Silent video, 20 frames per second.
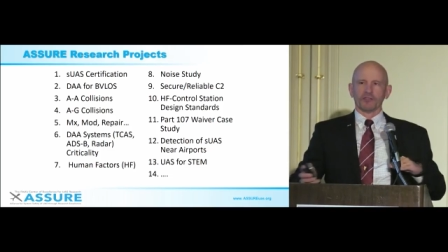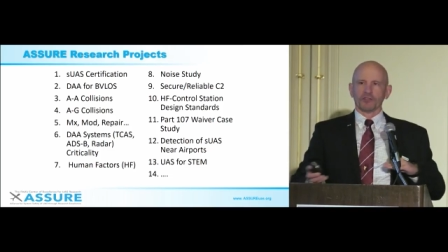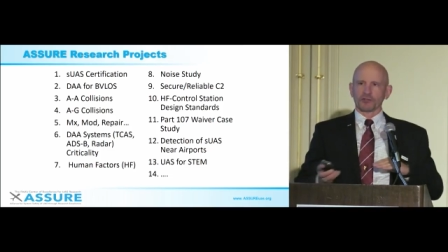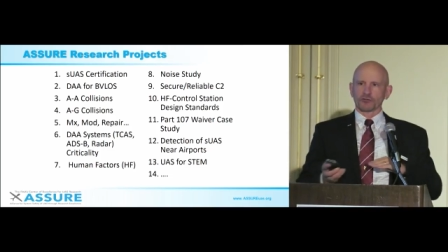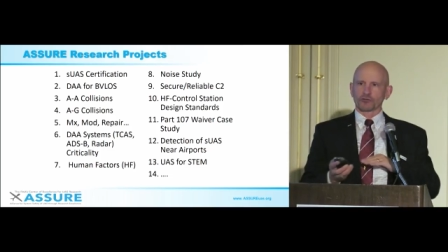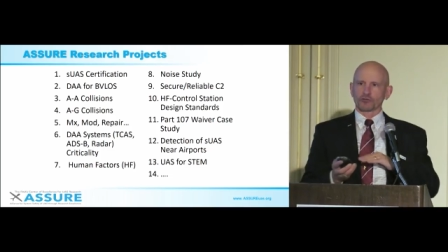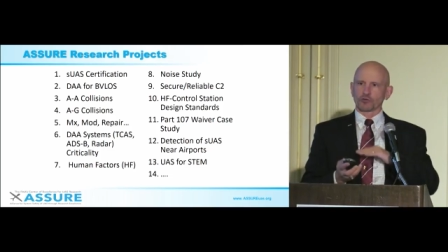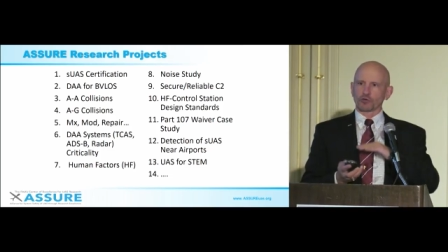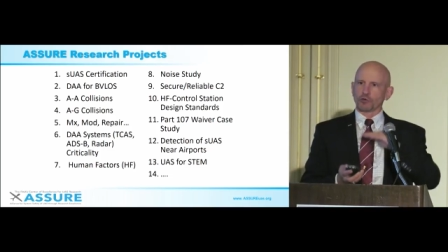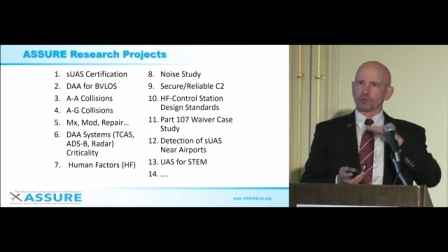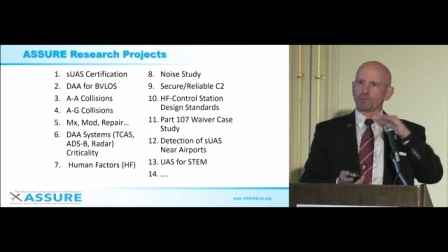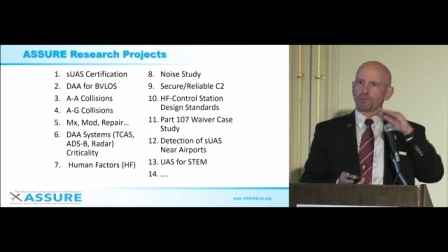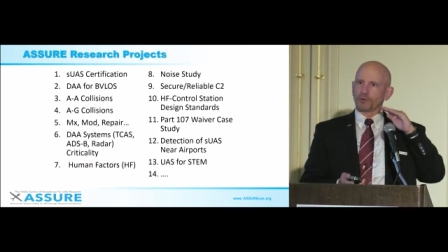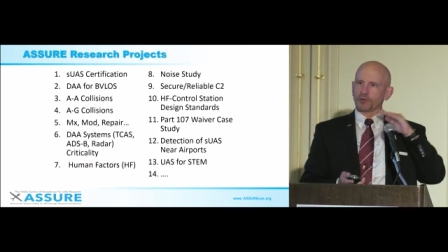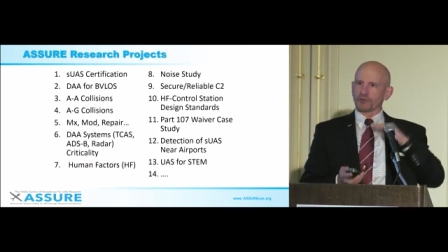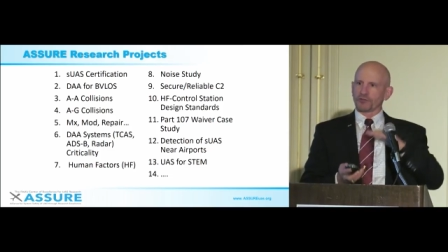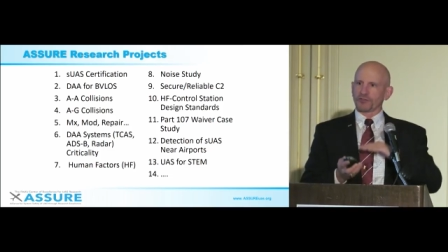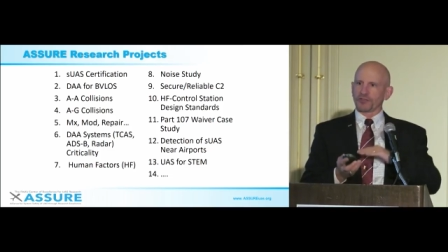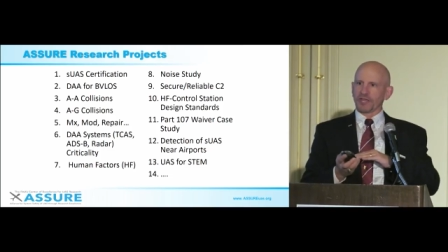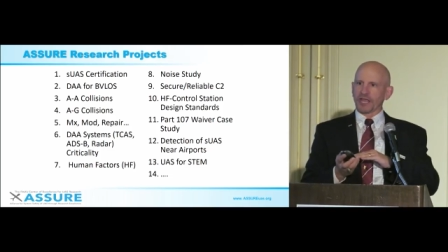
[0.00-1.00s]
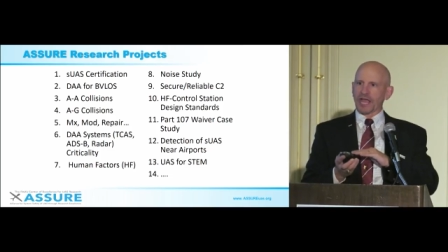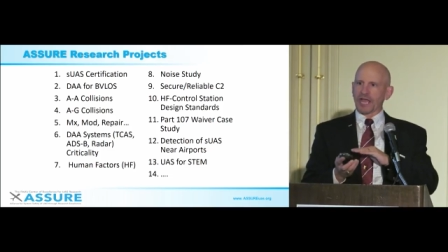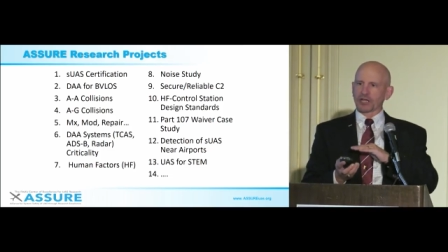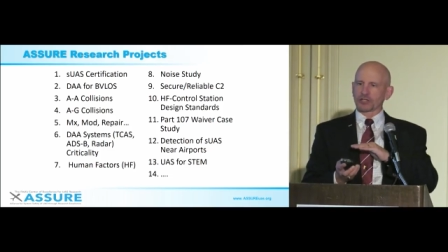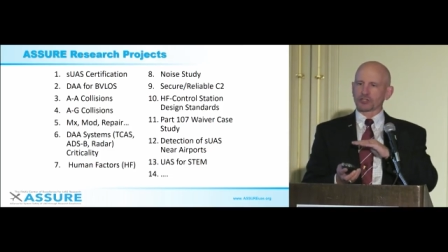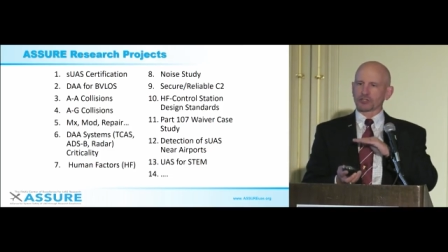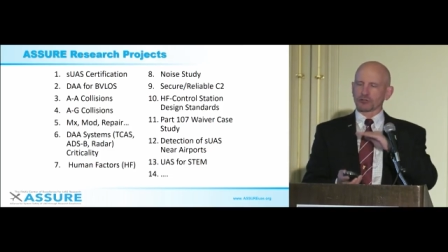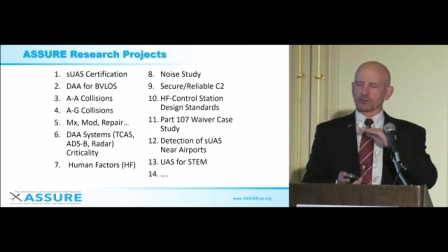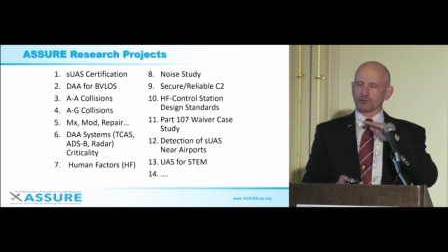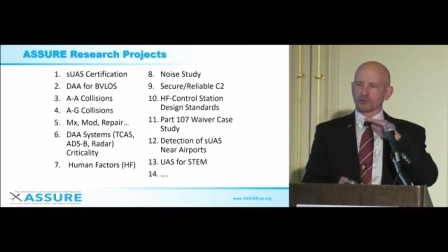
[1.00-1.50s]
this group built the
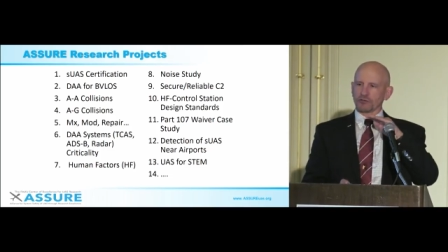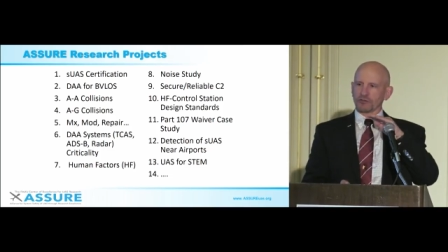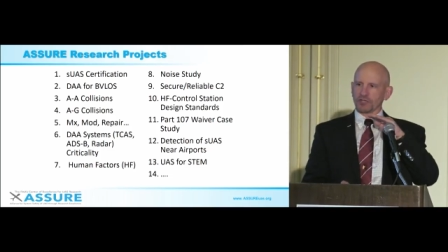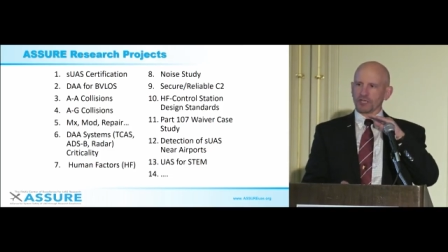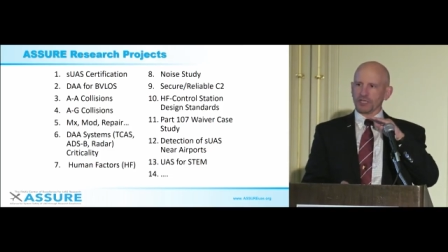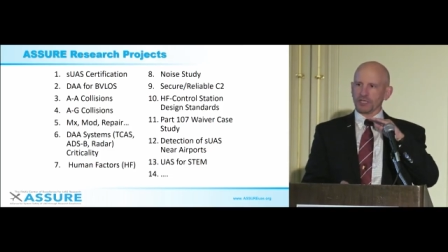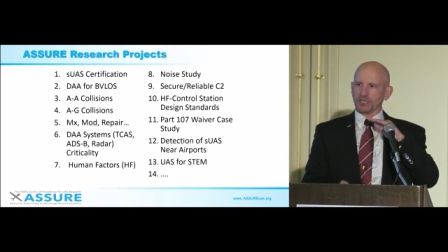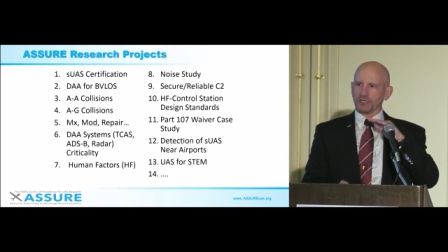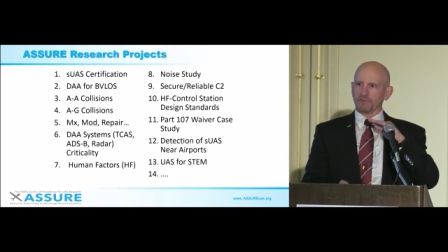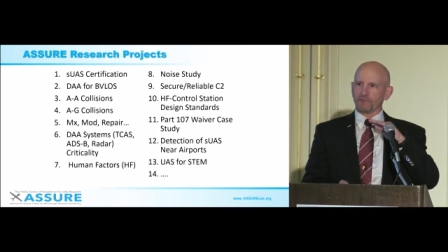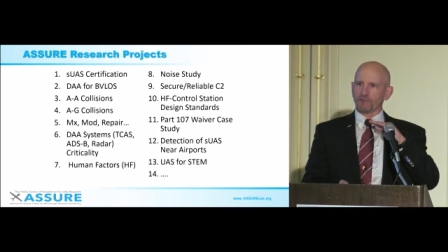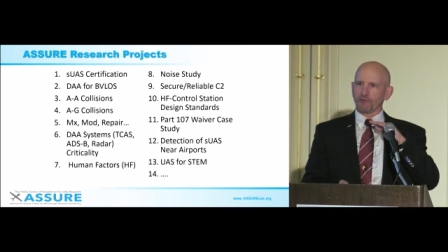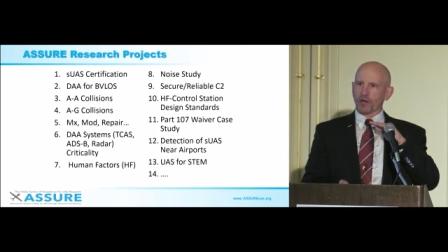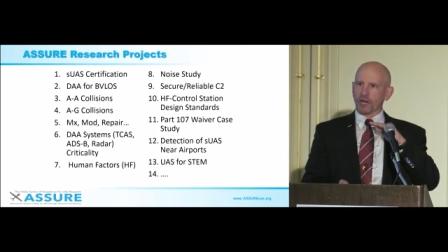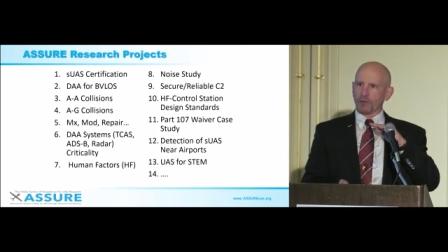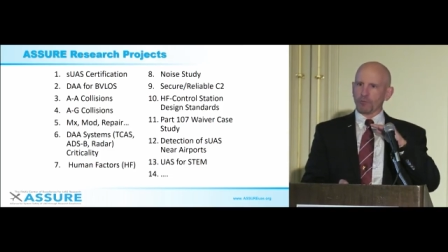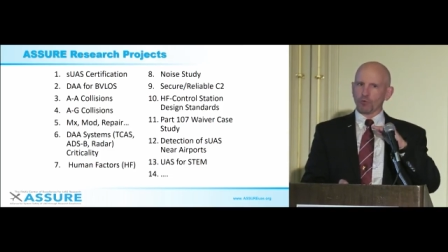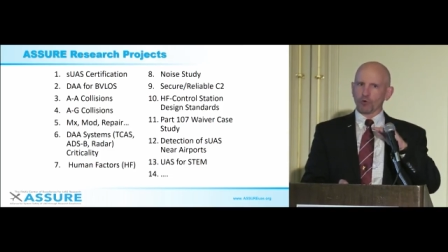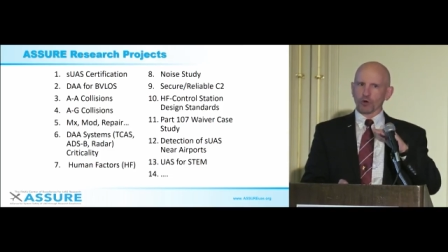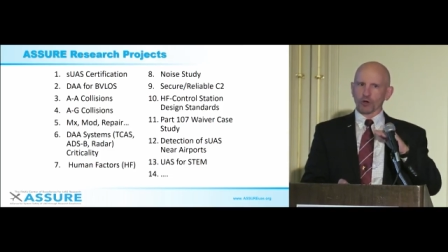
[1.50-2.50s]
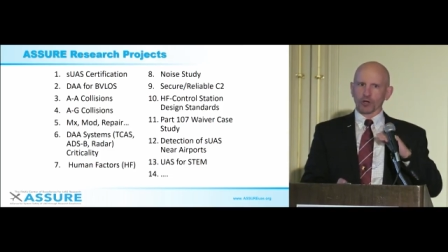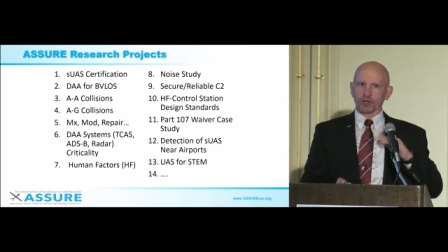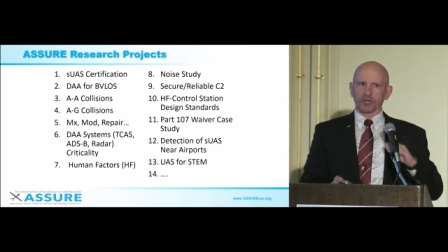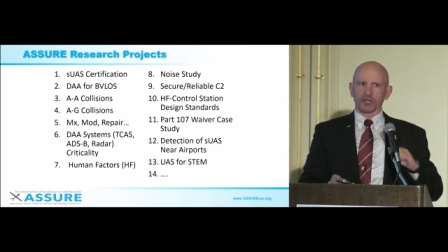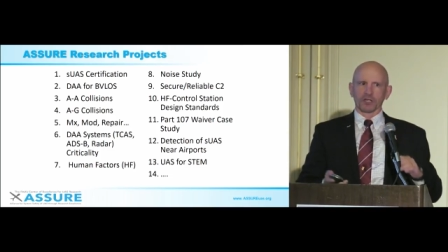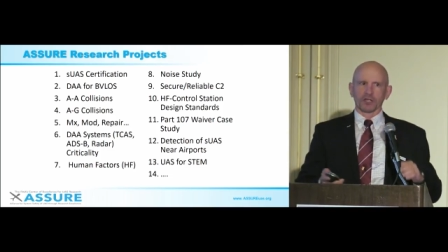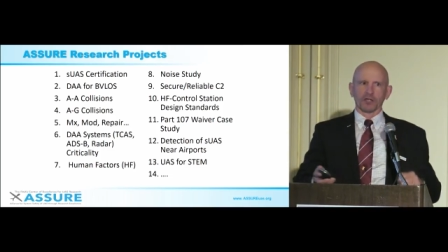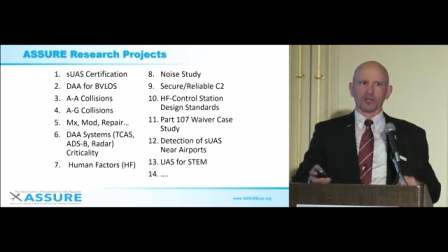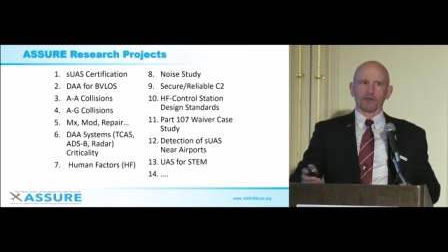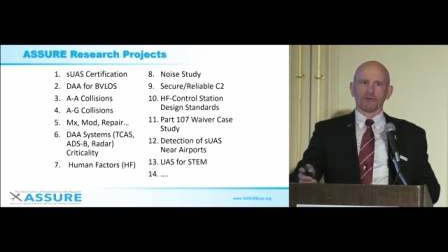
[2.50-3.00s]
actual, the
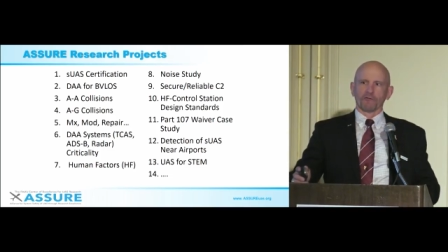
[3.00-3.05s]
framework